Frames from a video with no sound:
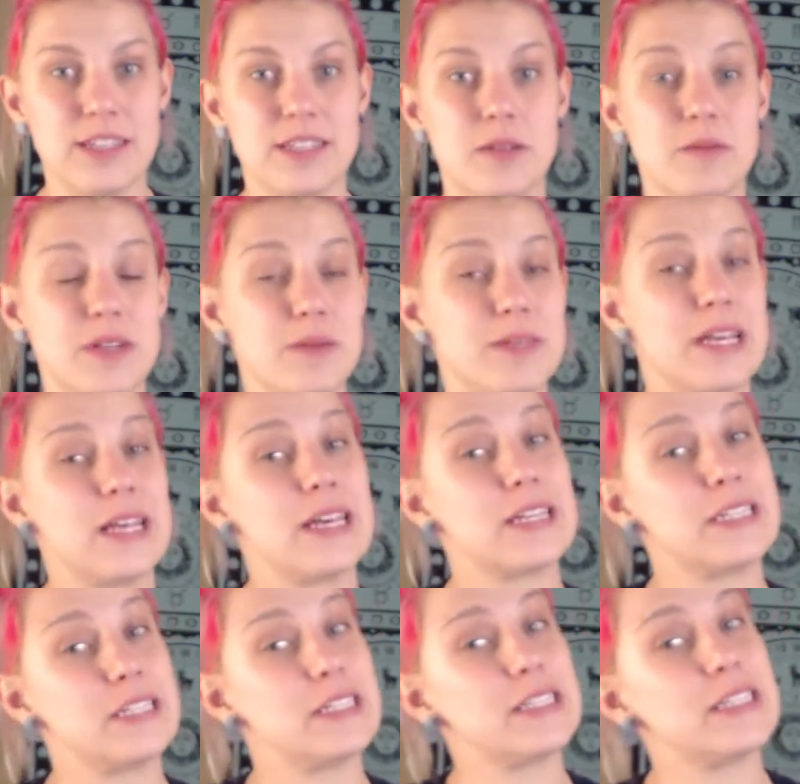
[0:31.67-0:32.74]
Sometimes I
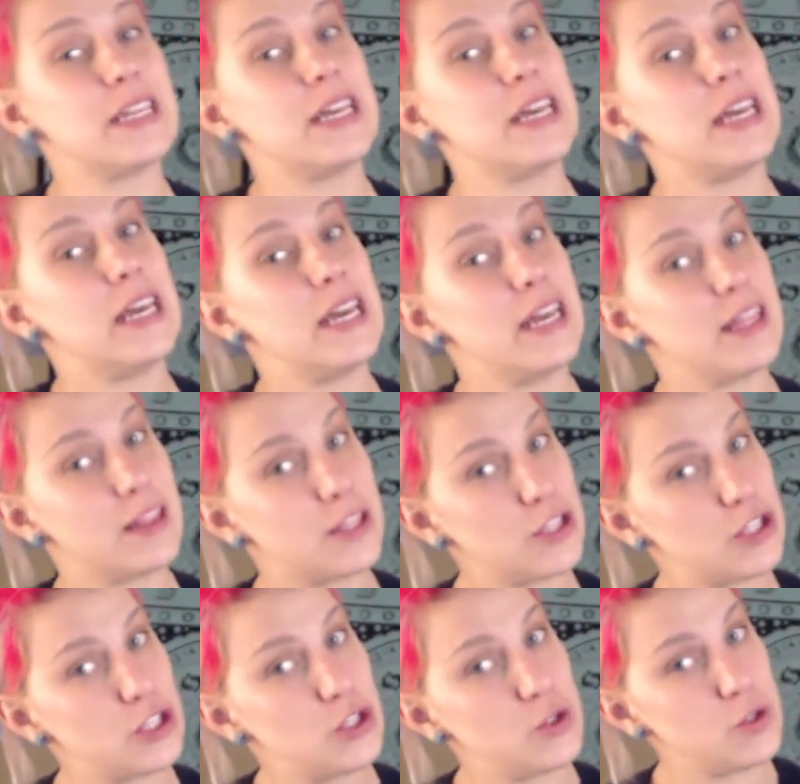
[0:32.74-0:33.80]
like to just hit the
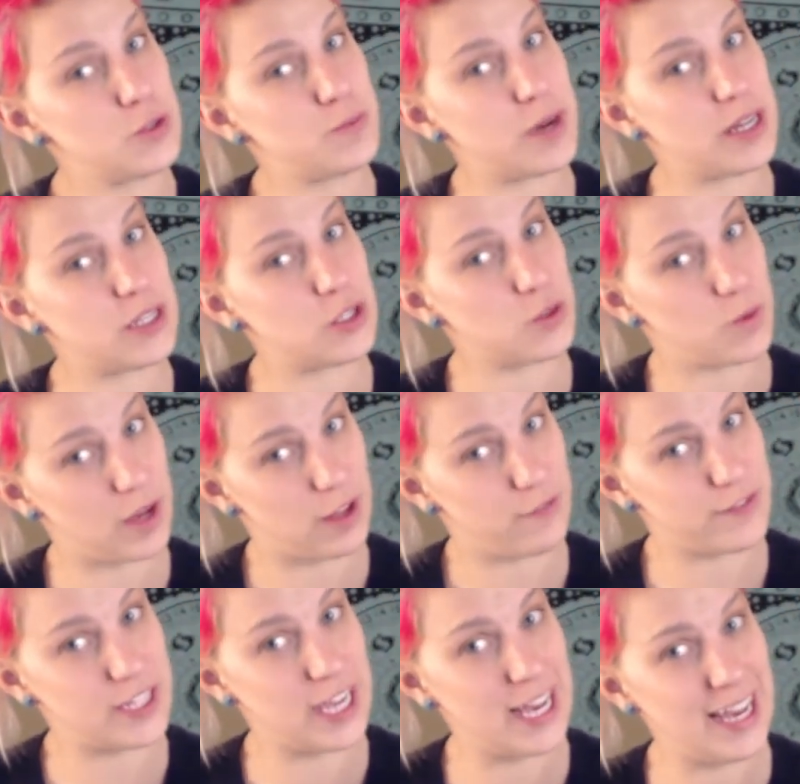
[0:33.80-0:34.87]
snooze button
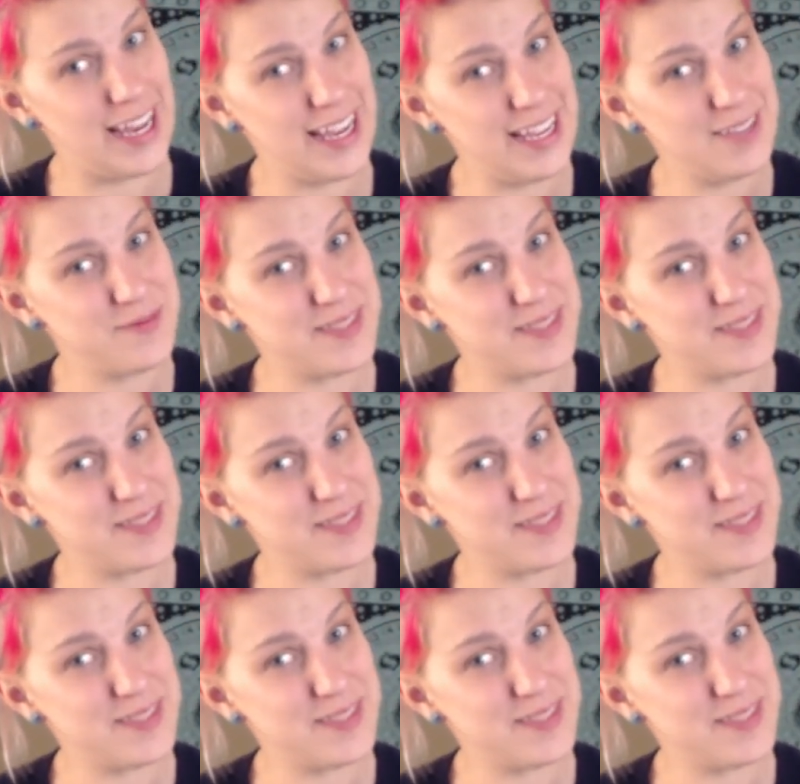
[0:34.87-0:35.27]
12 times.